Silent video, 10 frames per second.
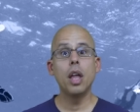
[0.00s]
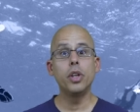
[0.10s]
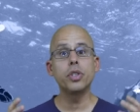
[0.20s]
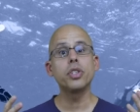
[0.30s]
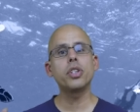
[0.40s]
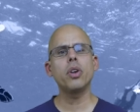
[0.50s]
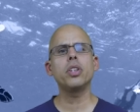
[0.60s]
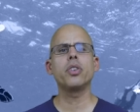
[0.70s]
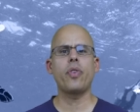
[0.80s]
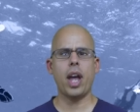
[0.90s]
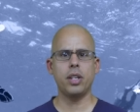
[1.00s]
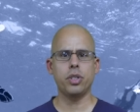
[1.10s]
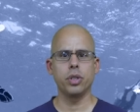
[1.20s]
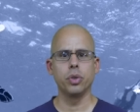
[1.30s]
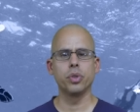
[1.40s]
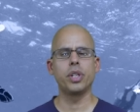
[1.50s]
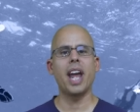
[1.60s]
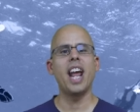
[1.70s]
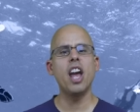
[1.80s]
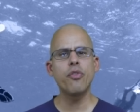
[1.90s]
There's a series of hand signals
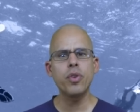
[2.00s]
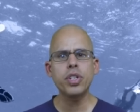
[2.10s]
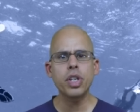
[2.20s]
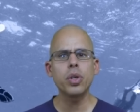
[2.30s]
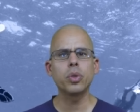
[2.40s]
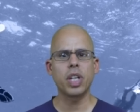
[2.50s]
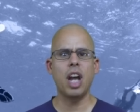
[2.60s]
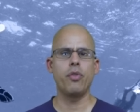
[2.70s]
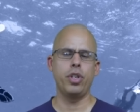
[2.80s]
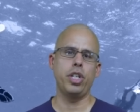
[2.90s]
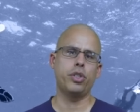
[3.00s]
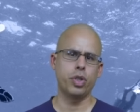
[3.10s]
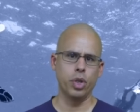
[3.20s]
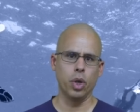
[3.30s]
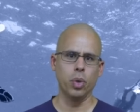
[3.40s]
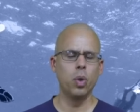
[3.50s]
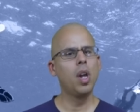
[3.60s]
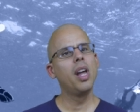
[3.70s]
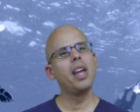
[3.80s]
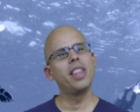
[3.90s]
that every single diver needs to know.
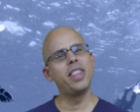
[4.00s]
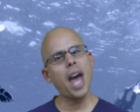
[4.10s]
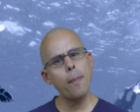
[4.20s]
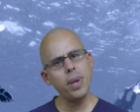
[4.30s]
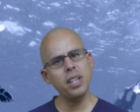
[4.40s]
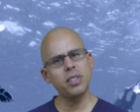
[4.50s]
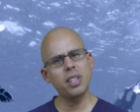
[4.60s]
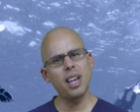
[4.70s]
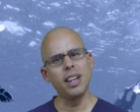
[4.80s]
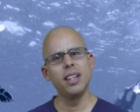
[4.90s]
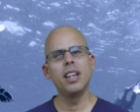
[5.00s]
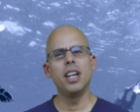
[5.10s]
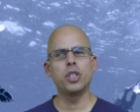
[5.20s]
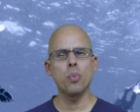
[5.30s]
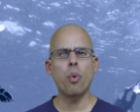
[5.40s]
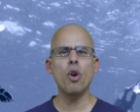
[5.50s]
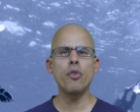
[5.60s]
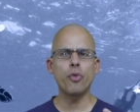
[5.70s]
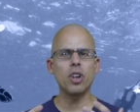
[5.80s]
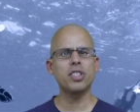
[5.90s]
That being said, it's
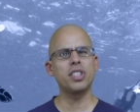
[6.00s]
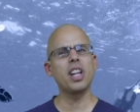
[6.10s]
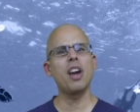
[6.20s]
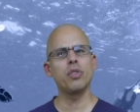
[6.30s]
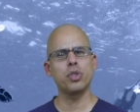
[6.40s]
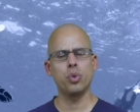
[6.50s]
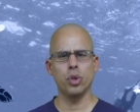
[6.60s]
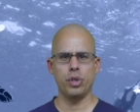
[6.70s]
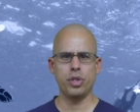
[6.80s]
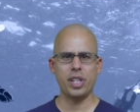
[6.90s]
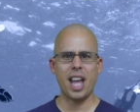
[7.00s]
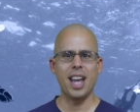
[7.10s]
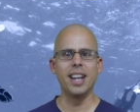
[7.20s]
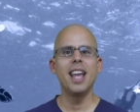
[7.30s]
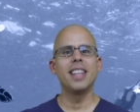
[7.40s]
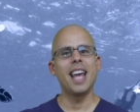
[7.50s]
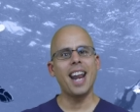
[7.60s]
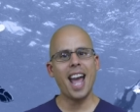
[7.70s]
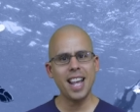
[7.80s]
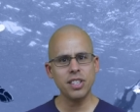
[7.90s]
important for us as divers to understand that
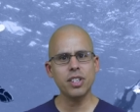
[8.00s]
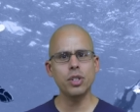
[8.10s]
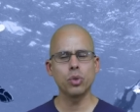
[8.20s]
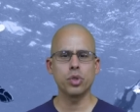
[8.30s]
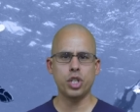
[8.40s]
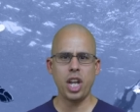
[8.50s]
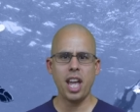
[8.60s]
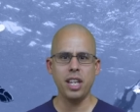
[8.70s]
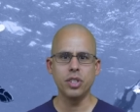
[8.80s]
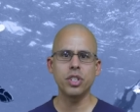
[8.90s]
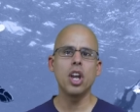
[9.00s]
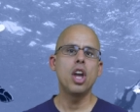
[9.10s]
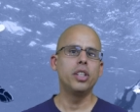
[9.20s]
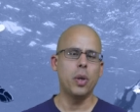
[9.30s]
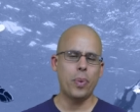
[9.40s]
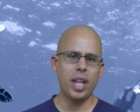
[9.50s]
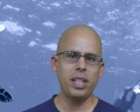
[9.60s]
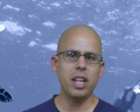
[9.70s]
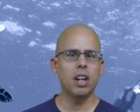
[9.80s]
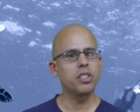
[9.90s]
hand signals change
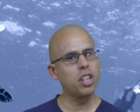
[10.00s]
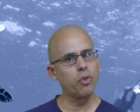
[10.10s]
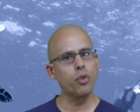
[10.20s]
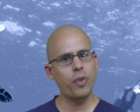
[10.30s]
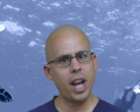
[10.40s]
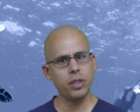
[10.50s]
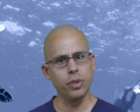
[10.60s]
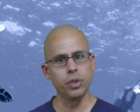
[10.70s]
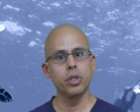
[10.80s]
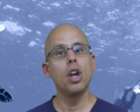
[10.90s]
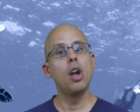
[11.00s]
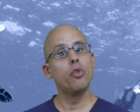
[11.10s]
depending on several factors.